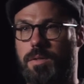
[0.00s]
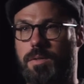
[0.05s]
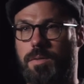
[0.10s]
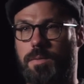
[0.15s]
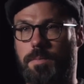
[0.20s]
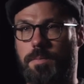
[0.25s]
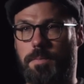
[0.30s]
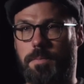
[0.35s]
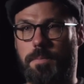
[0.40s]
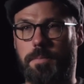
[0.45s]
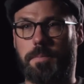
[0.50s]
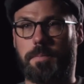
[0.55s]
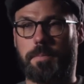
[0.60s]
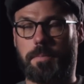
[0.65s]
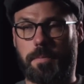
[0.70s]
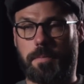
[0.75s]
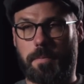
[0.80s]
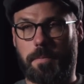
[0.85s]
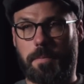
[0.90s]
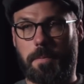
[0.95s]
So,
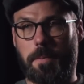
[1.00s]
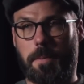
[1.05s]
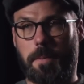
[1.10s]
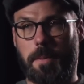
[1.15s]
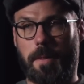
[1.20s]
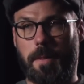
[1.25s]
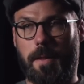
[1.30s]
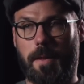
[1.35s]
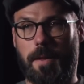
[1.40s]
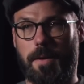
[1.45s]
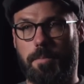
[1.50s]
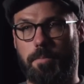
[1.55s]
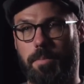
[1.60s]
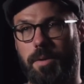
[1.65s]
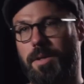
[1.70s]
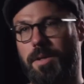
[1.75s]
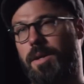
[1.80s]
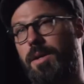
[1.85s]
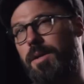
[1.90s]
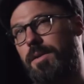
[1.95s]

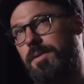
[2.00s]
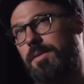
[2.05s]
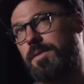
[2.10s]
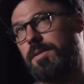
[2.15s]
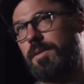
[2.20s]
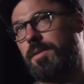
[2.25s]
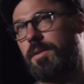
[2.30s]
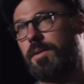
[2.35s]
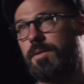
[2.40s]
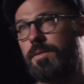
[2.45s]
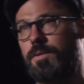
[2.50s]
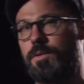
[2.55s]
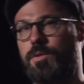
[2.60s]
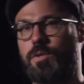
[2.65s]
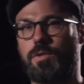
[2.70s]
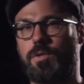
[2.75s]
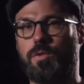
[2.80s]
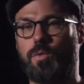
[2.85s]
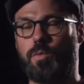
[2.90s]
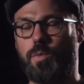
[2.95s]
but yeah, it's, you
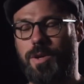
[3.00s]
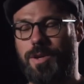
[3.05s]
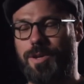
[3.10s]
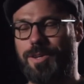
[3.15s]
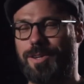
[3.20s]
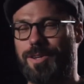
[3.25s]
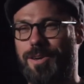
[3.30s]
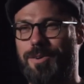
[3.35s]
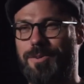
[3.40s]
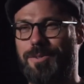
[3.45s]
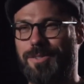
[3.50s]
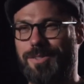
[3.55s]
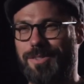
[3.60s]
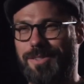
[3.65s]
know, it's just the way it